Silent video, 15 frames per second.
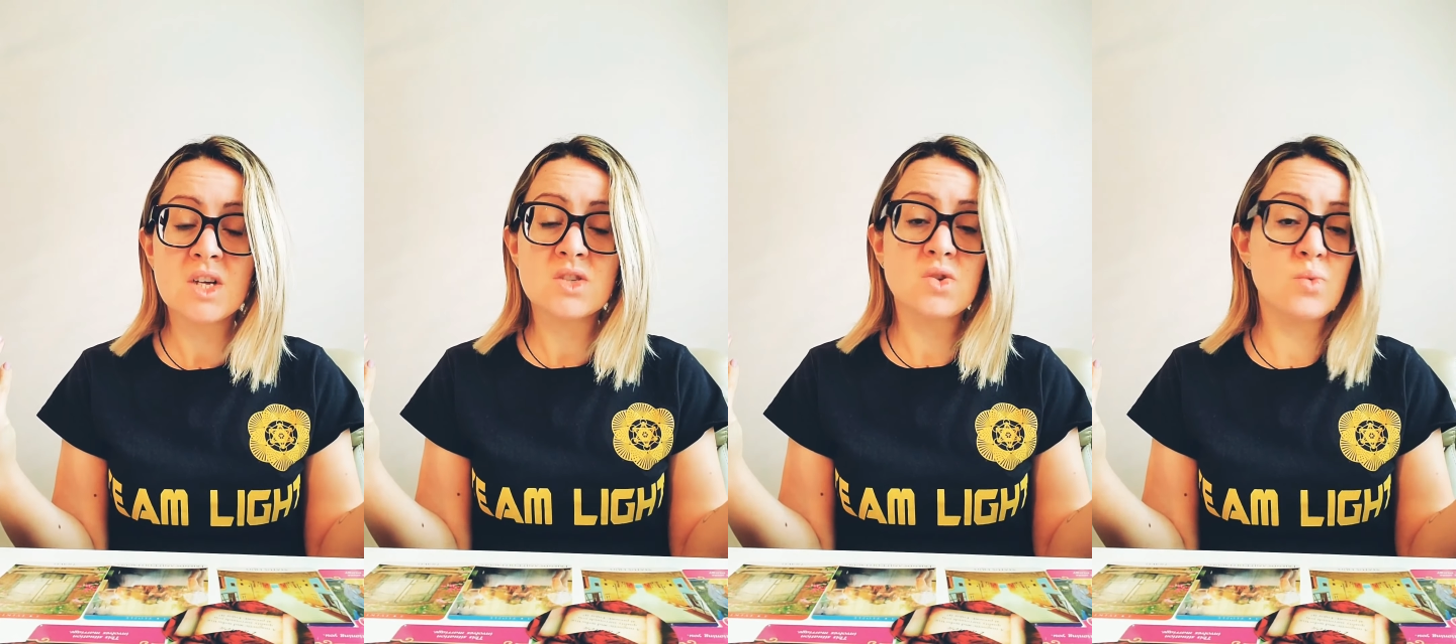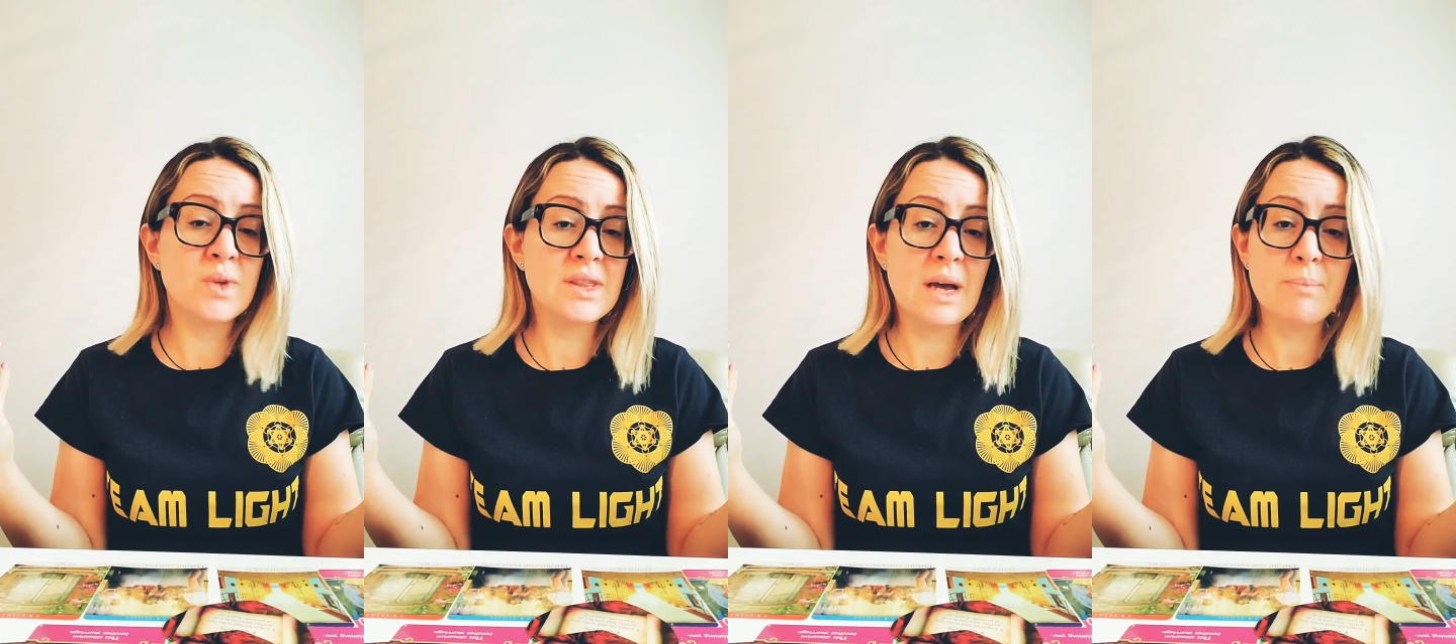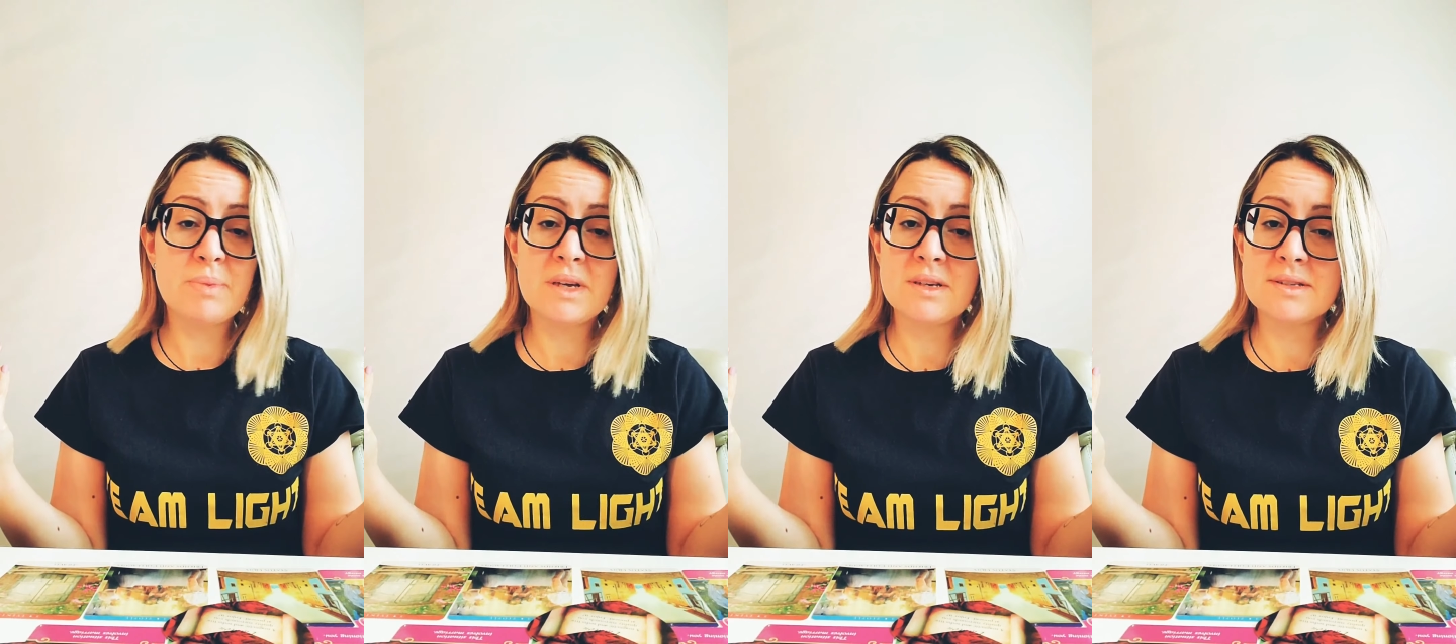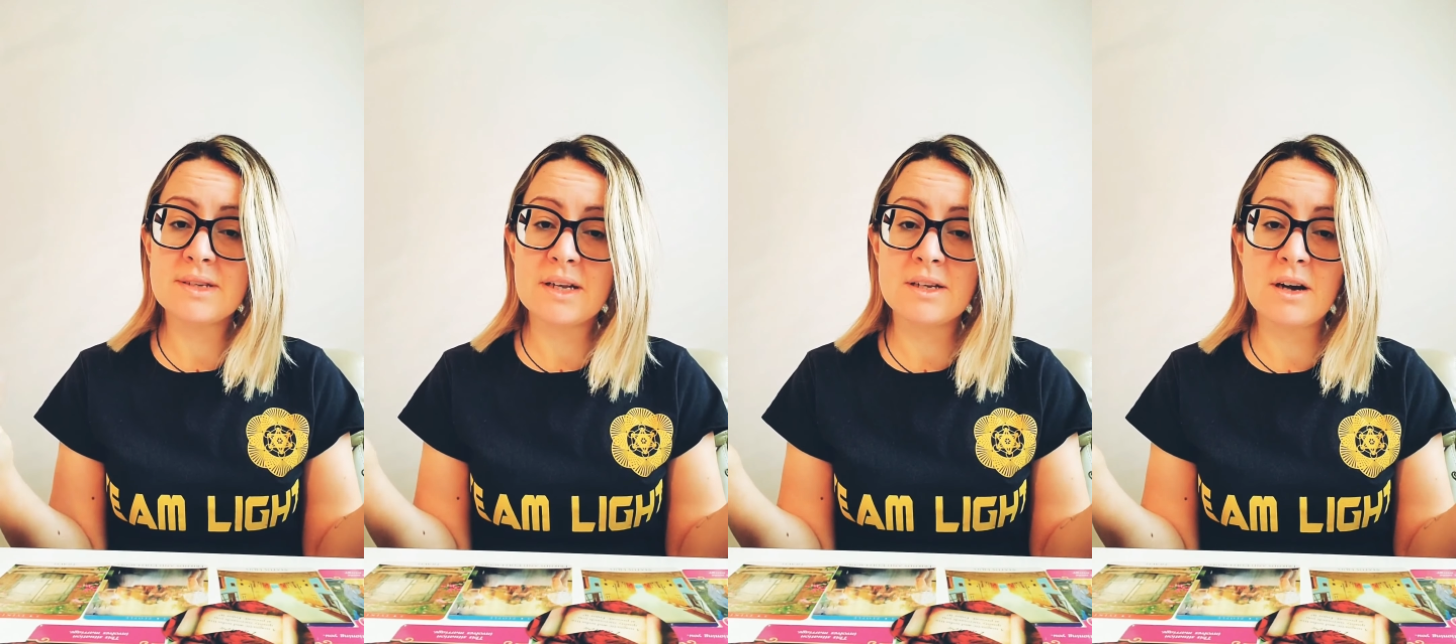So with that being
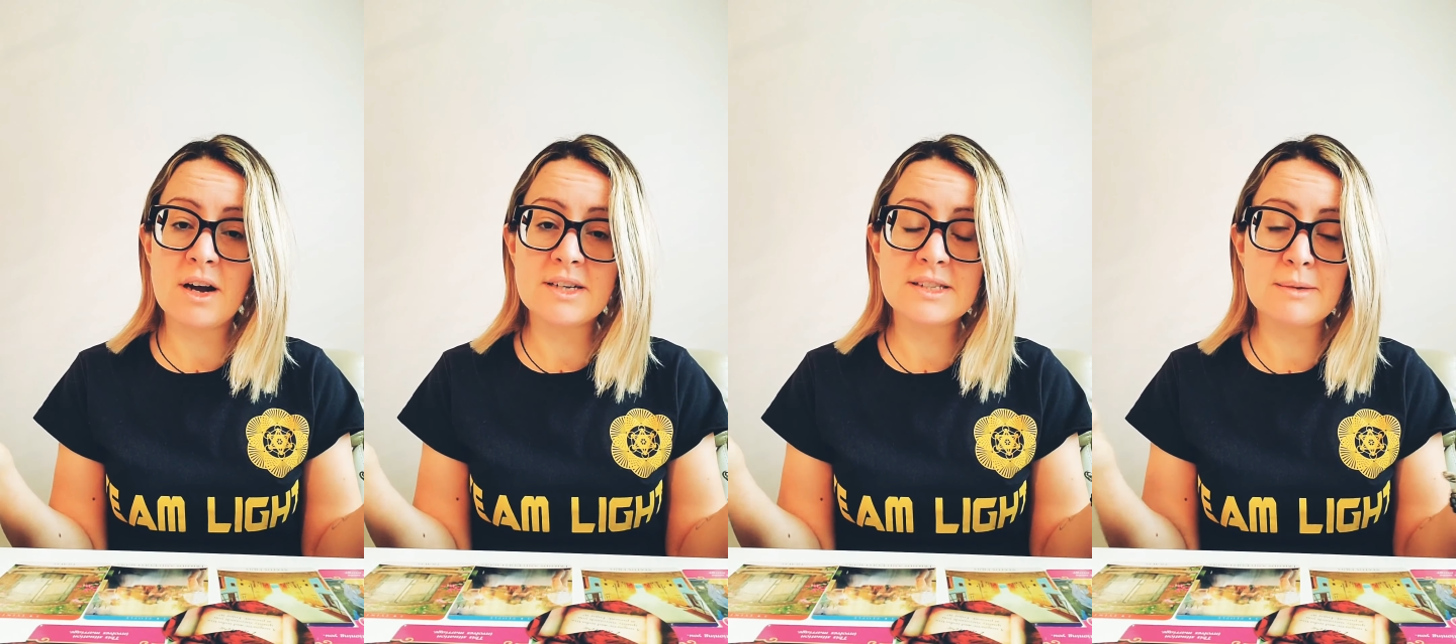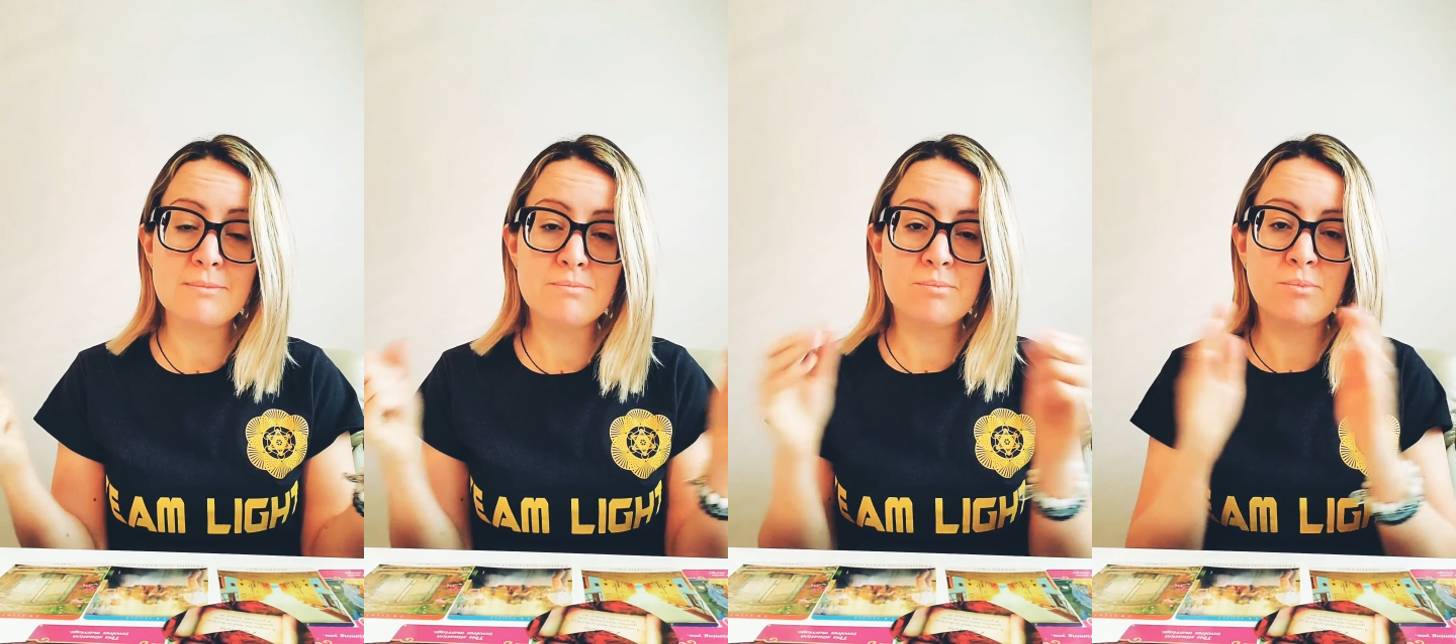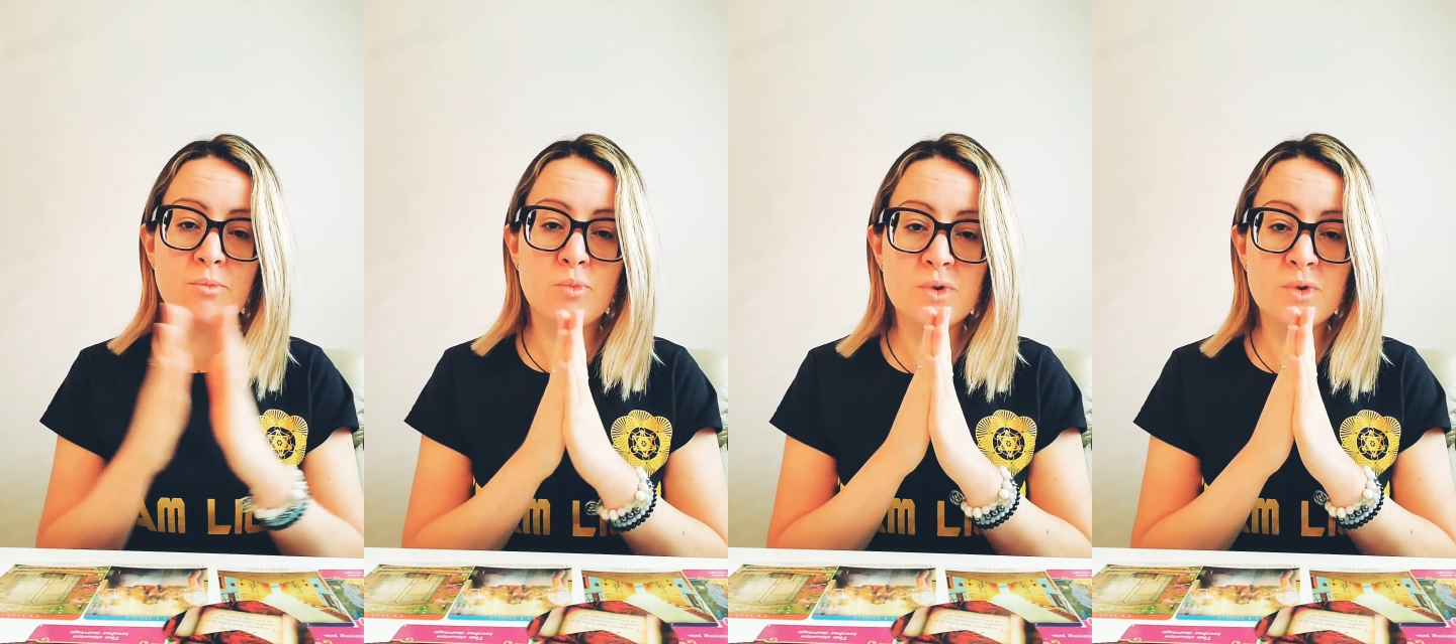said, guys, I'm